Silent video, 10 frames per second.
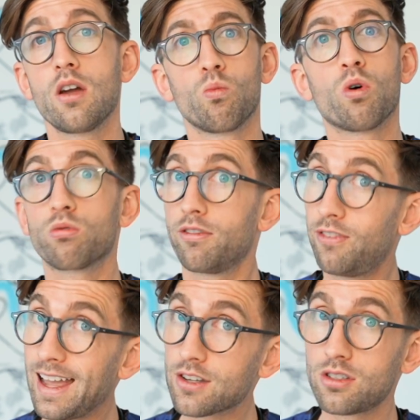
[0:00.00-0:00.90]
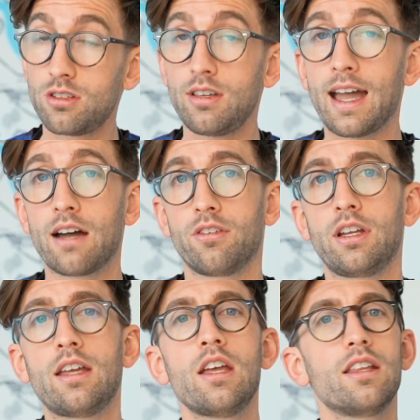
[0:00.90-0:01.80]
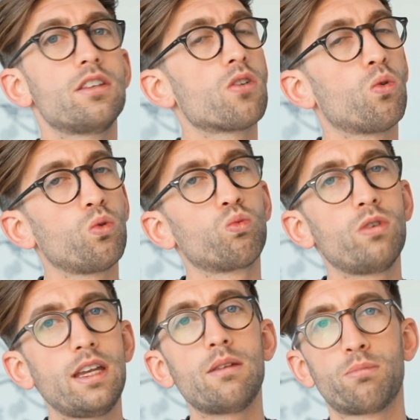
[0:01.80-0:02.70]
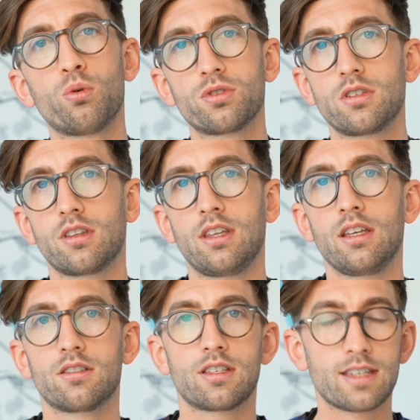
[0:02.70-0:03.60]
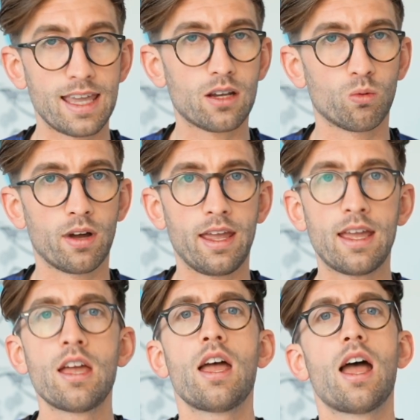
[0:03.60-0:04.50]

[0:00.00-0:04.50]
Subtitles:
What reflection do you have on it? These are all really important things to take away.